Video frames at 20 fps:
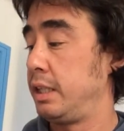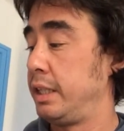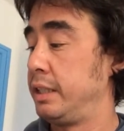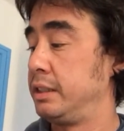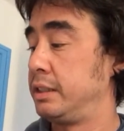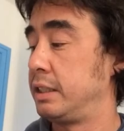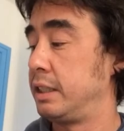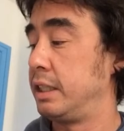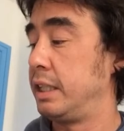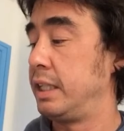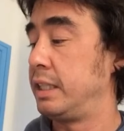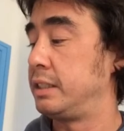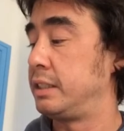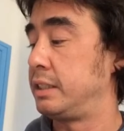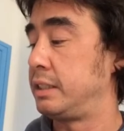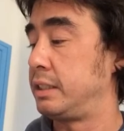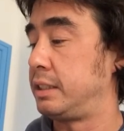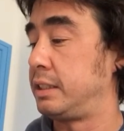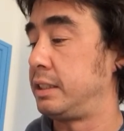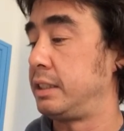into
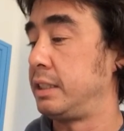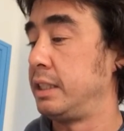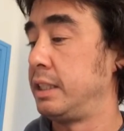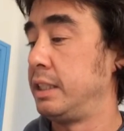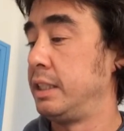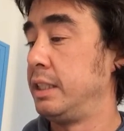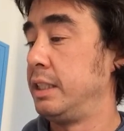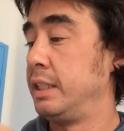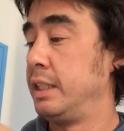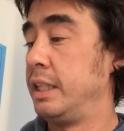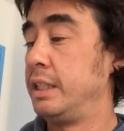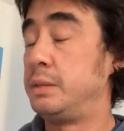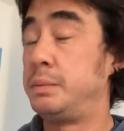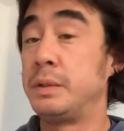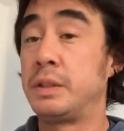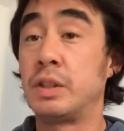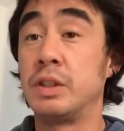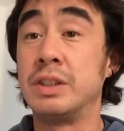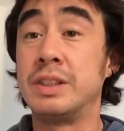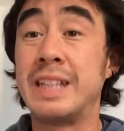lists is
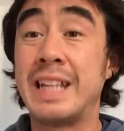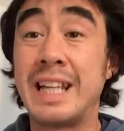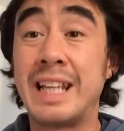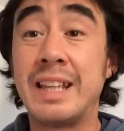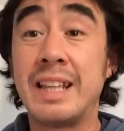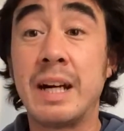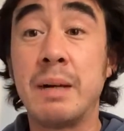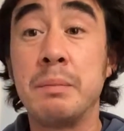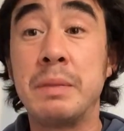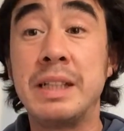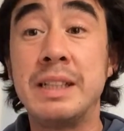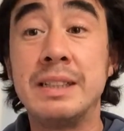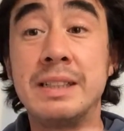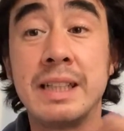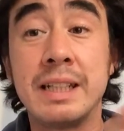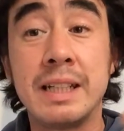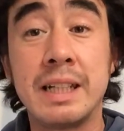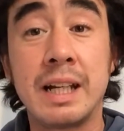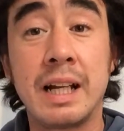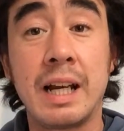because that means
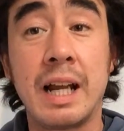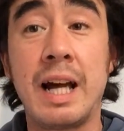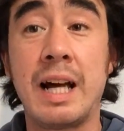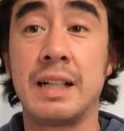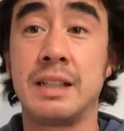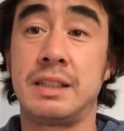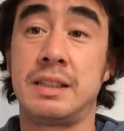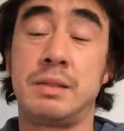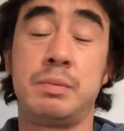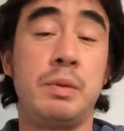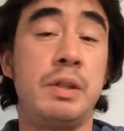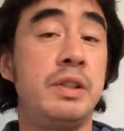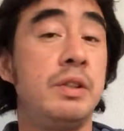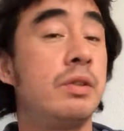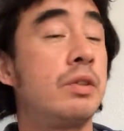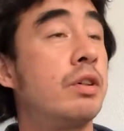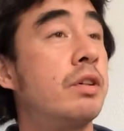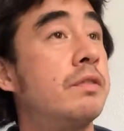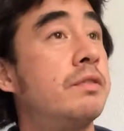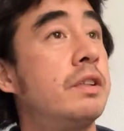in class, when
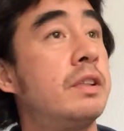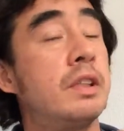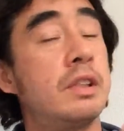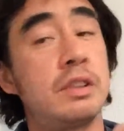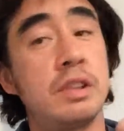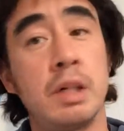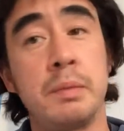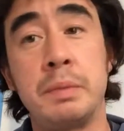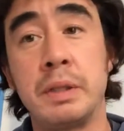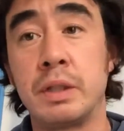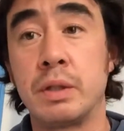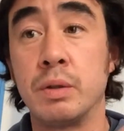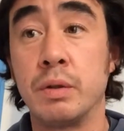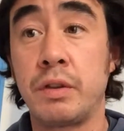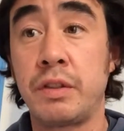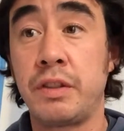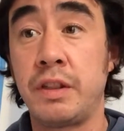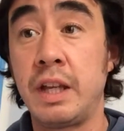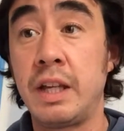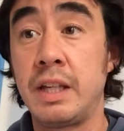you're covering a topic or
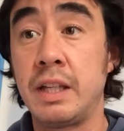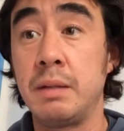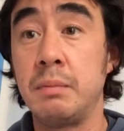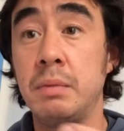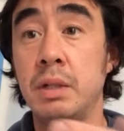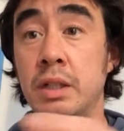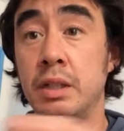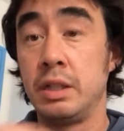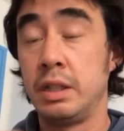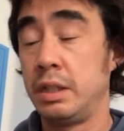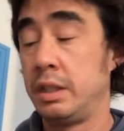theme,